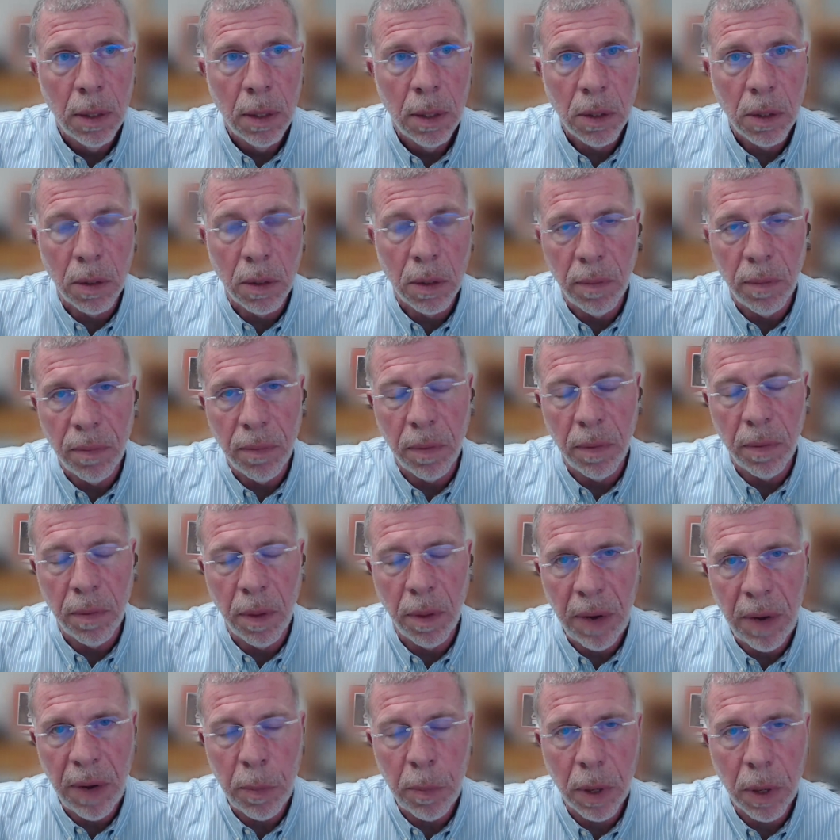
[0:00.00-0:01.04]
So the, for the
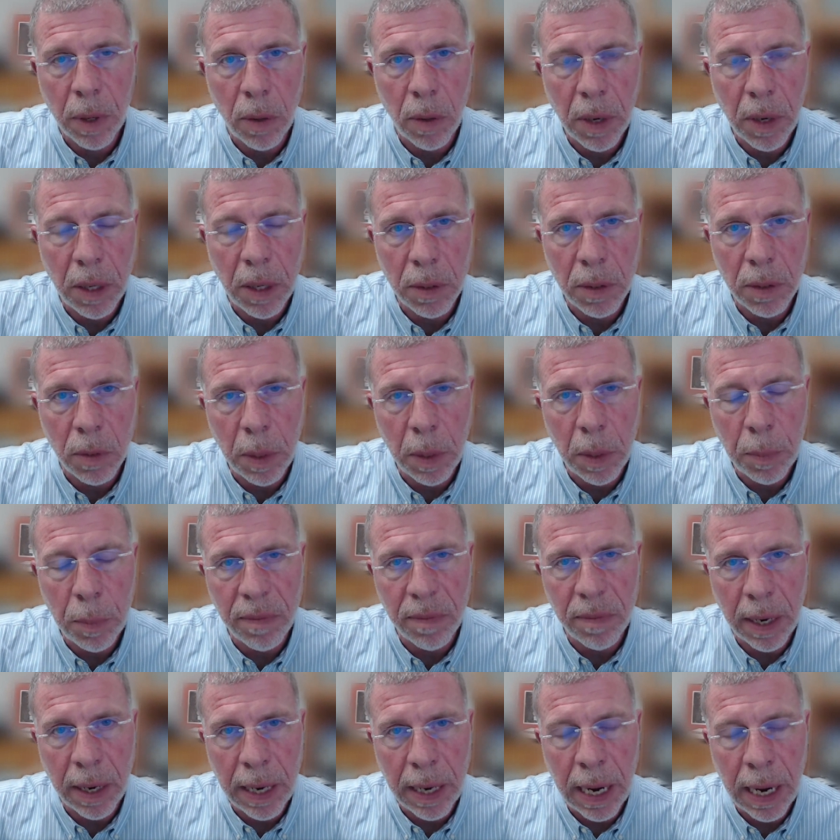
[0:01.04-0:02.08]
fabric location we
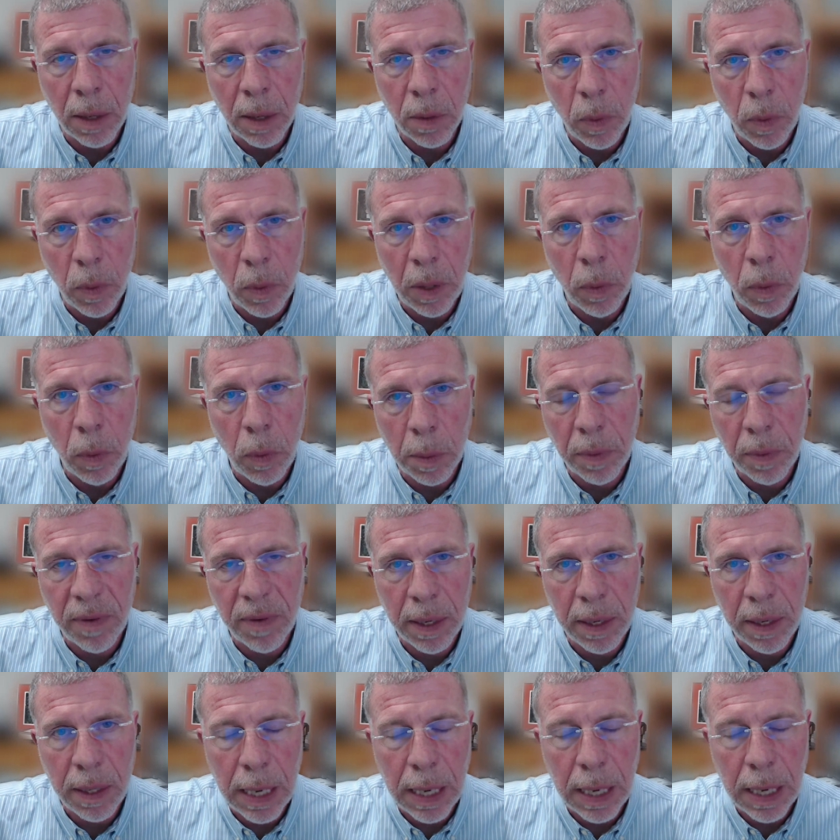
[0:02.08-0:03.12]
provide out, we will
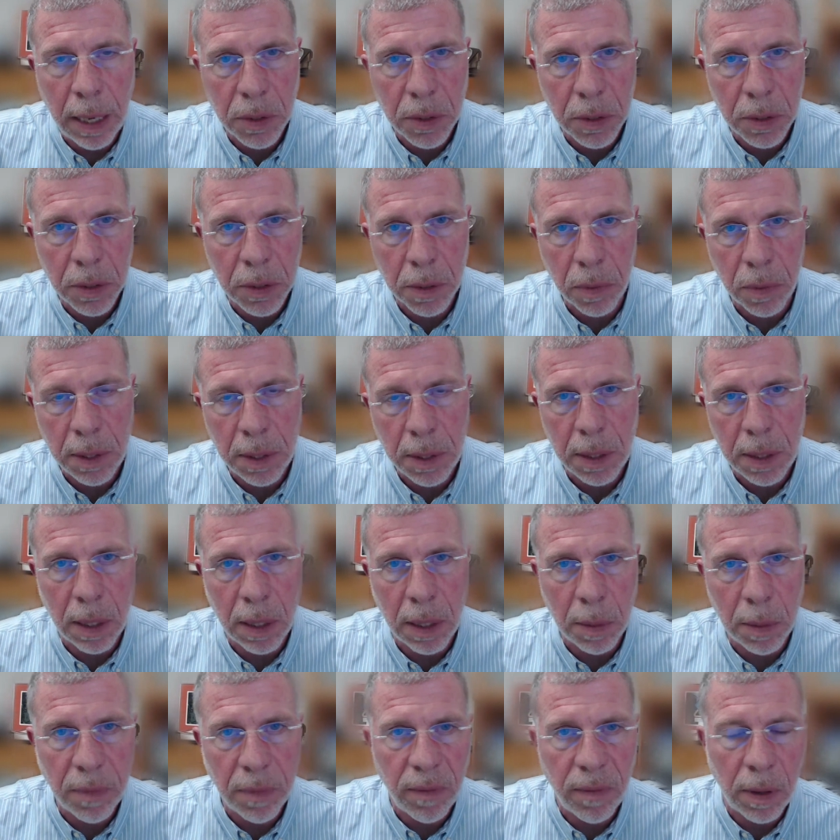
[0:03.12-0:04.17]
provide the H3
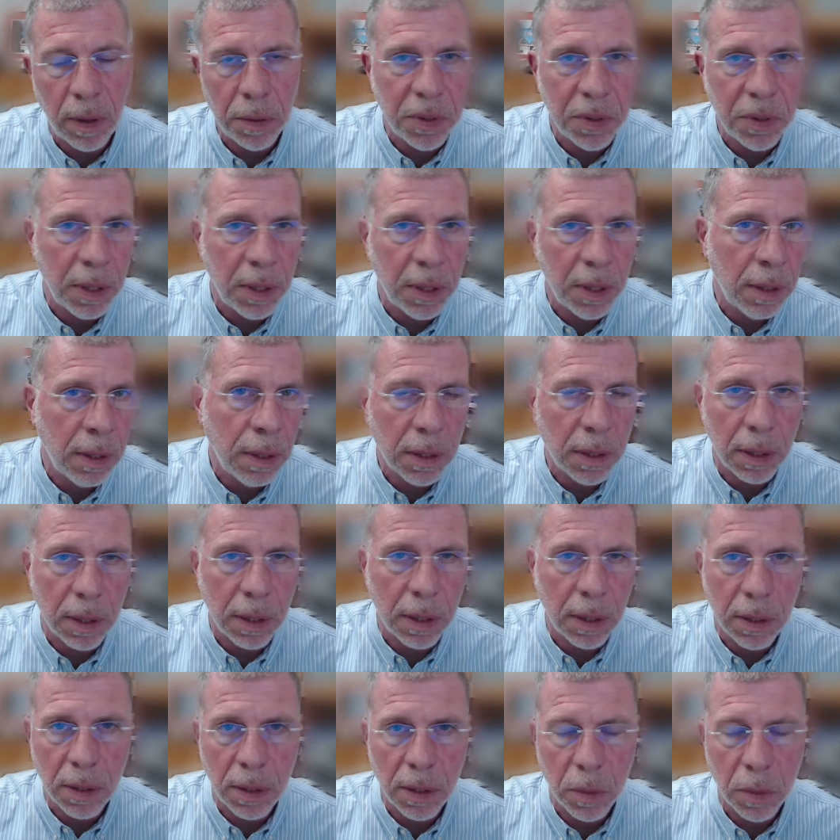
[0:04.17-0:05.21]
cell falls in the
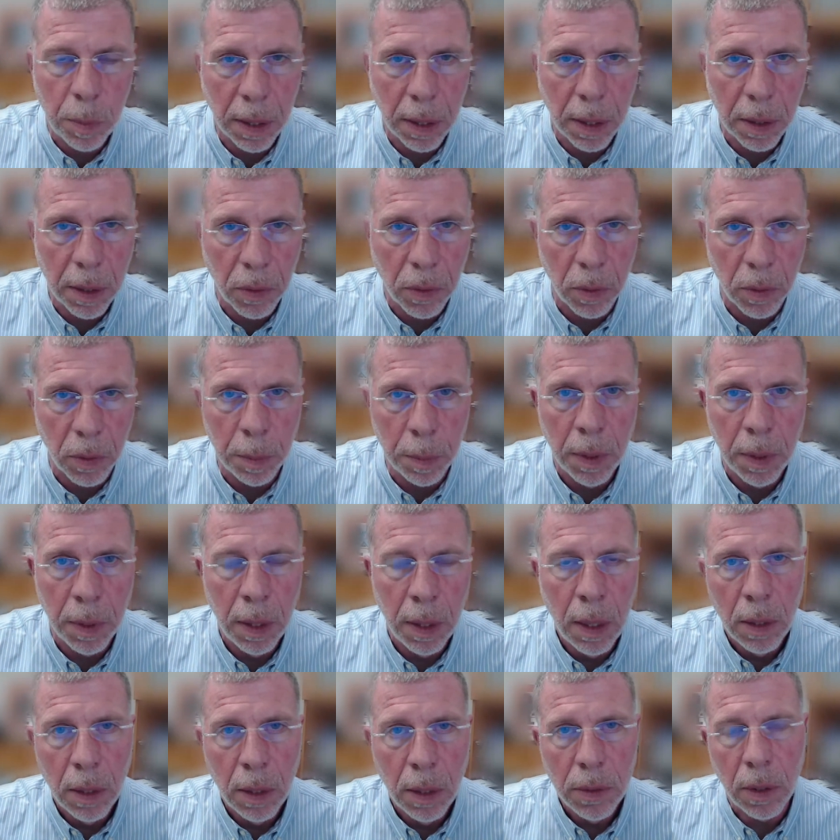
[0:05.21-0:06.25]
census block group.
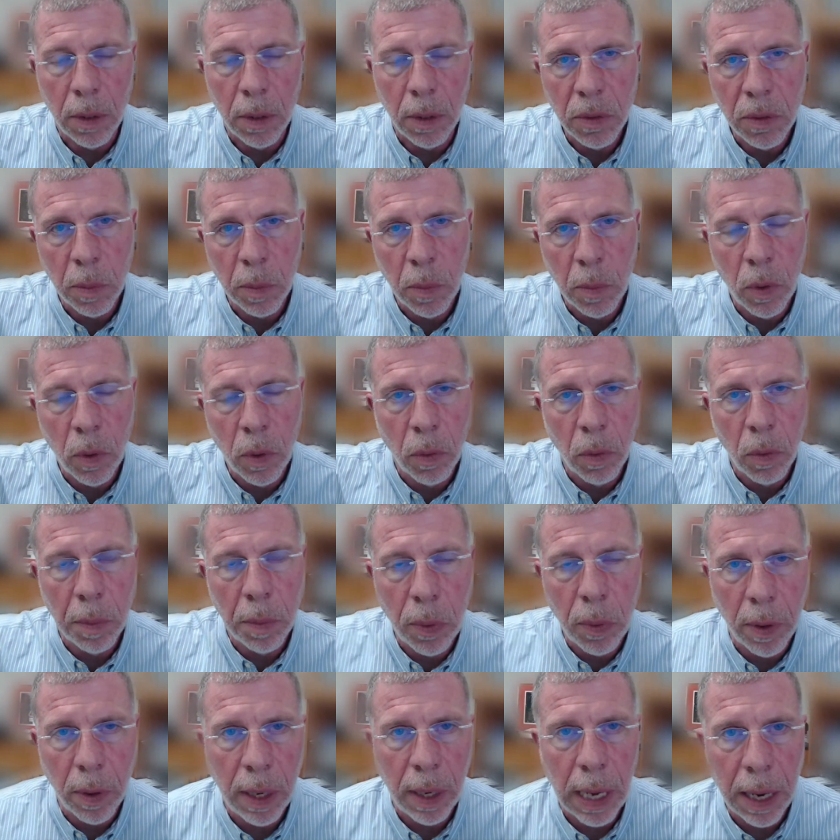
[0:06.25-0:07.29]
So those are more
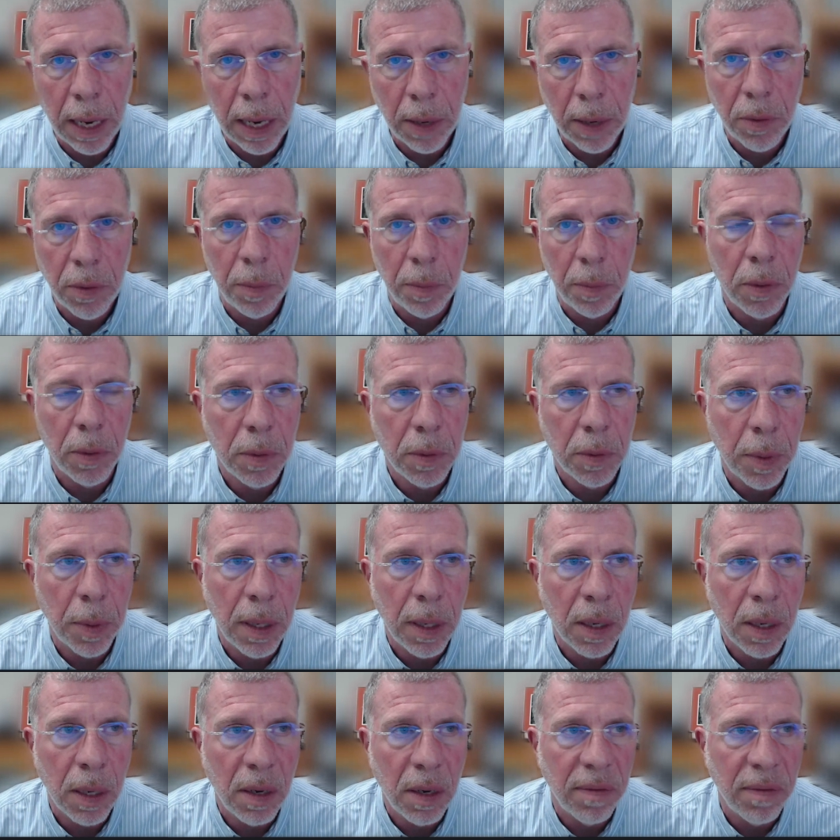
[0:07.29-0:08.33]
reporting attributes. But in
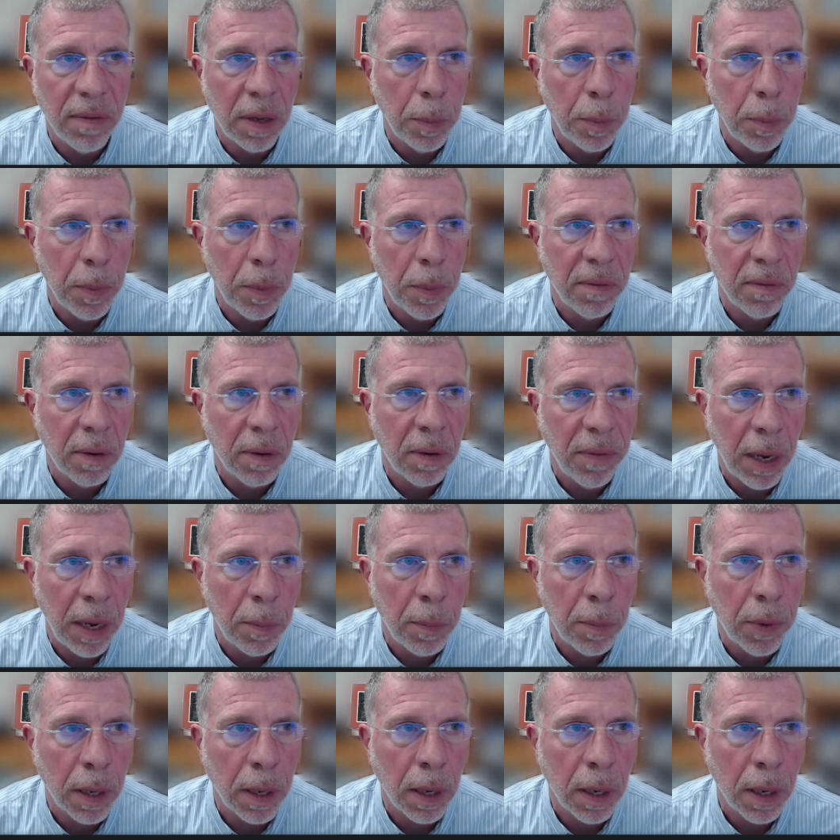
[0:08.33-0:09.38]
the development of our
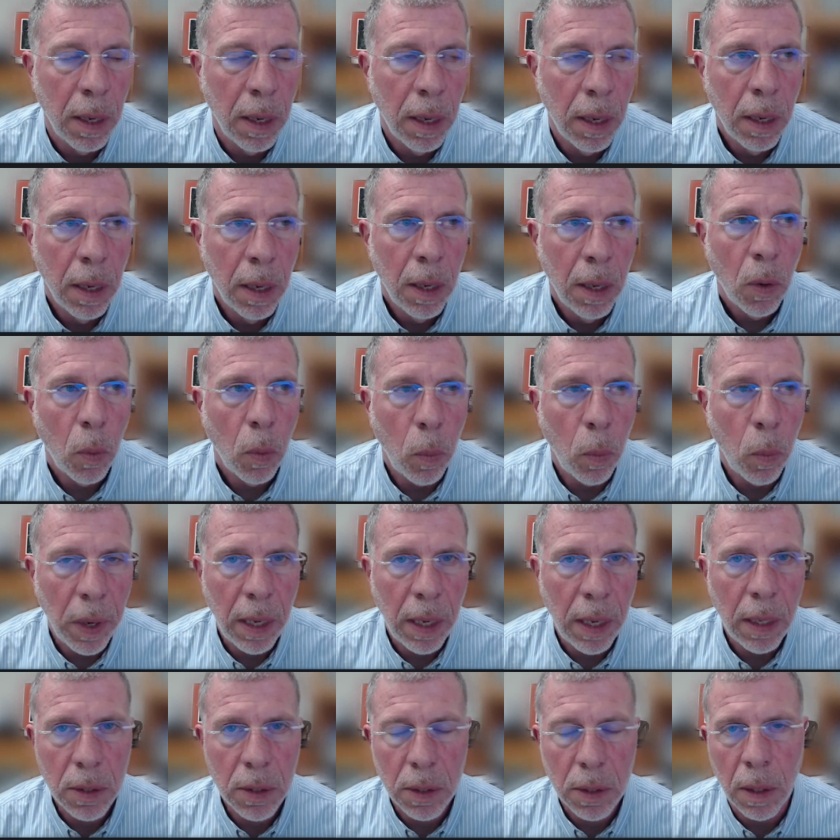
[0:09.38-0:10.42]
fabric, we
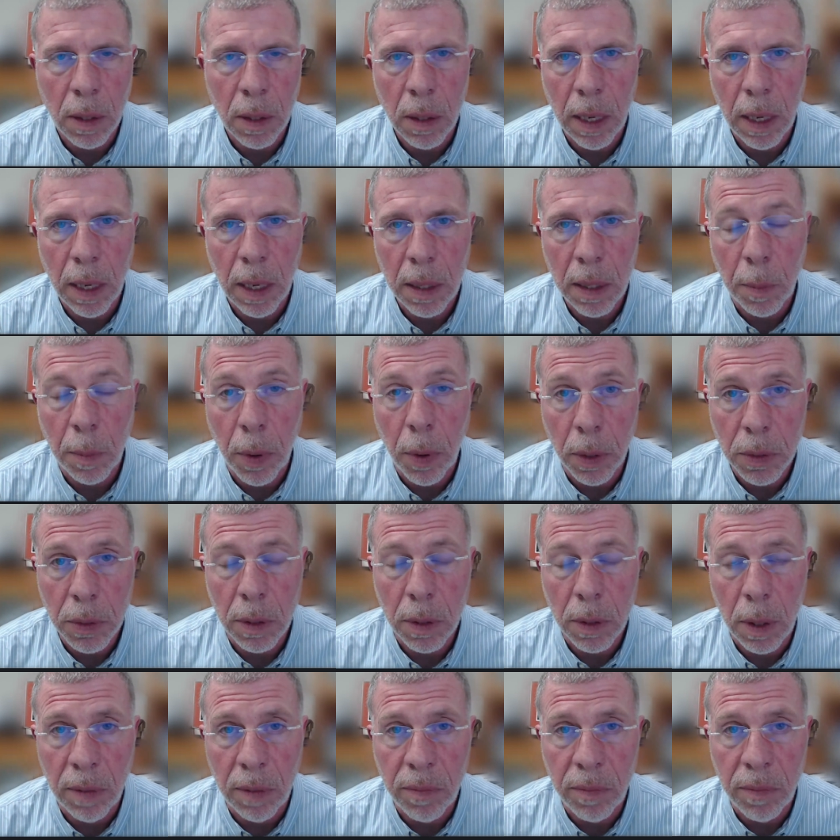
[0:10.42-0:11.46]
start at the parcel
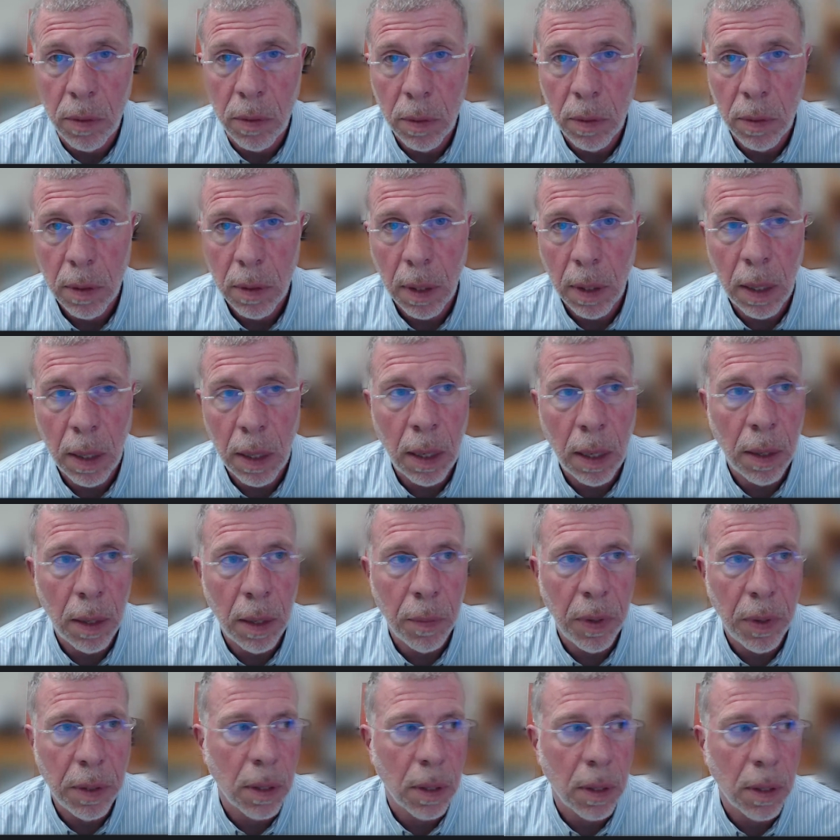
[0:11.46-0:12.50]
level. Uh, we
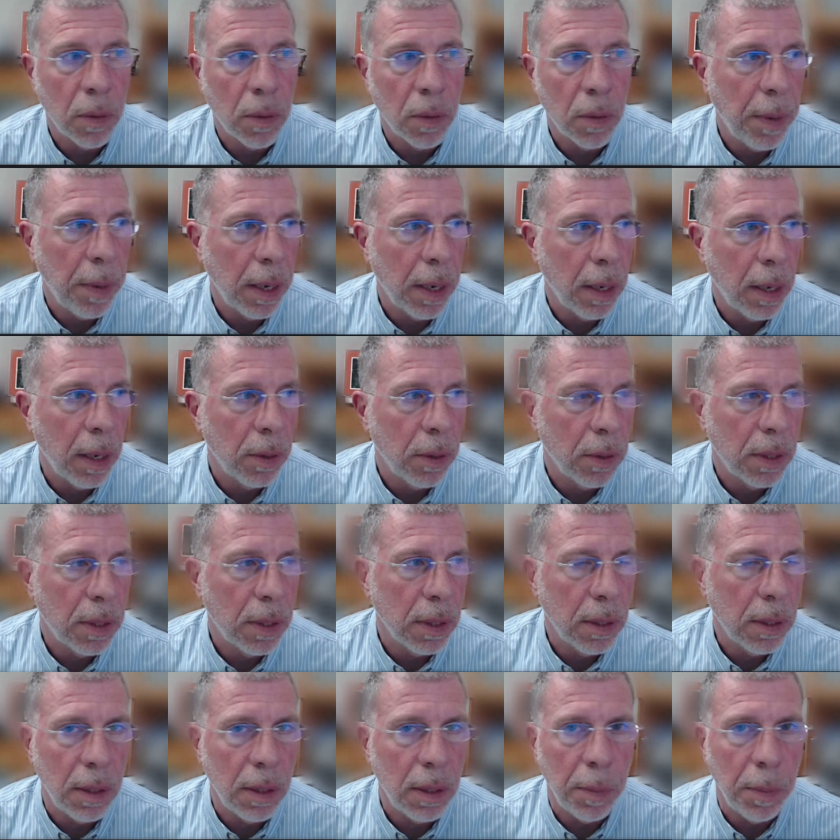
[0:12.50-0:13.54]
start with about
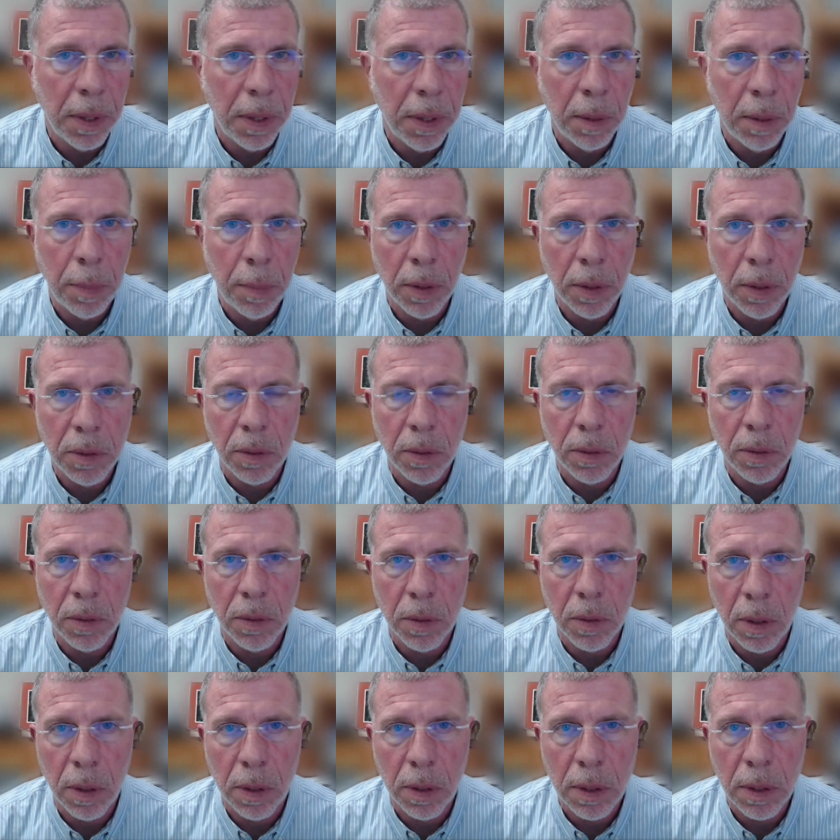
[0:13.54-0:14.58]
160 million parcels
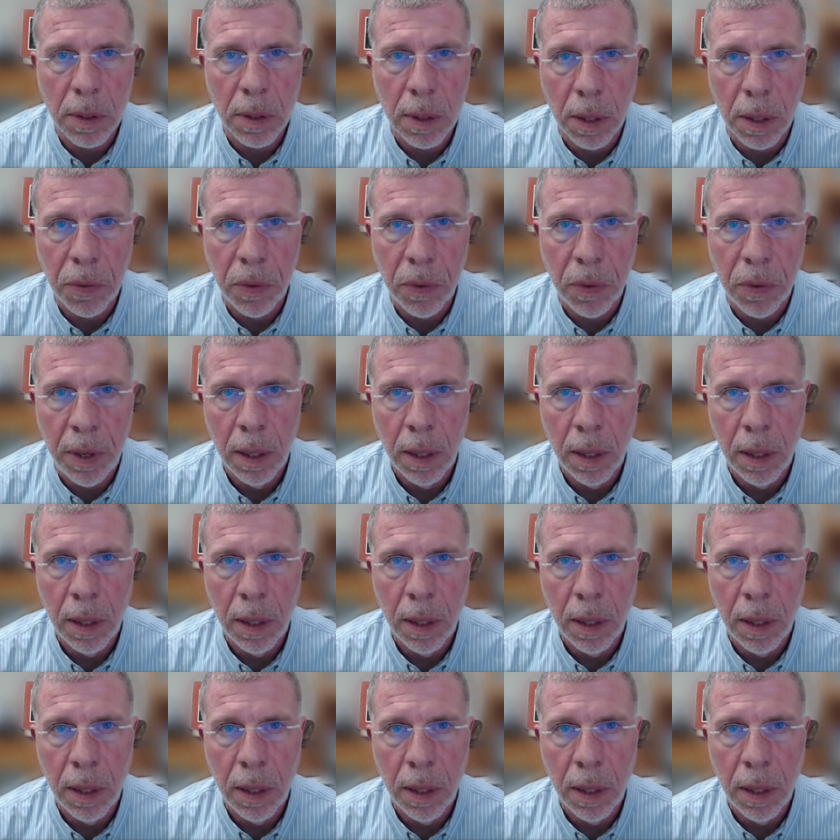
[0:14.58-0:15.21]
across the country.